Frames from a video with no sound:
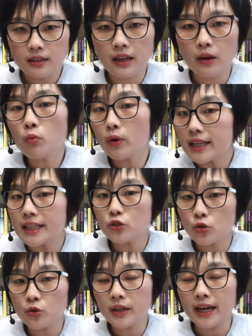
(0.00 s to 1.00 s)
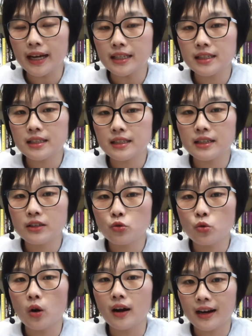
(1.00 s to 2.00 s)
then we need to look at
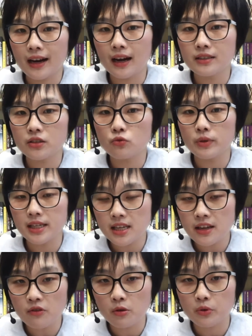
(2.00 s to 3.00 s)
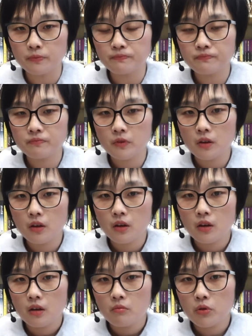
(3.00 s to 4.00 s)
your account receivable.
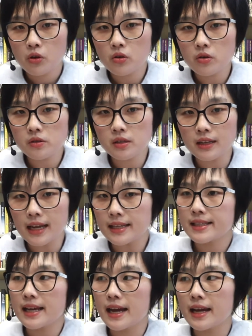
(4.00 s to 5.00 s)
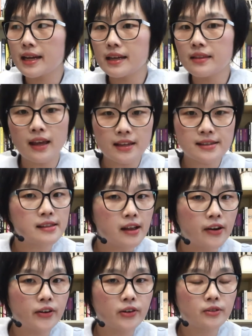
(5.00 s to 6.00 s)
Because let's say in that
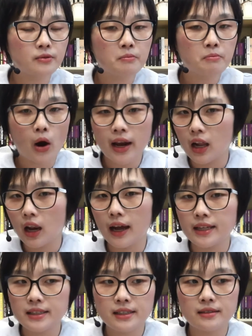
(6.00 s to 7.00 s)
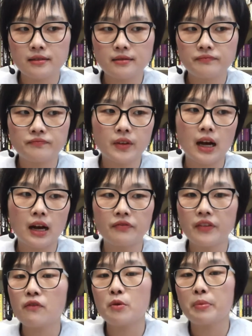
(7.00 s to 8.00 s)
scenario, my clients
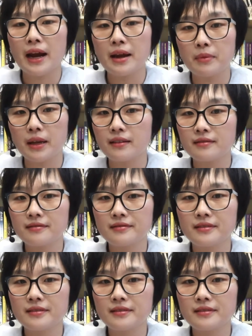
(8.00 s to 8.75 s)
never pay me.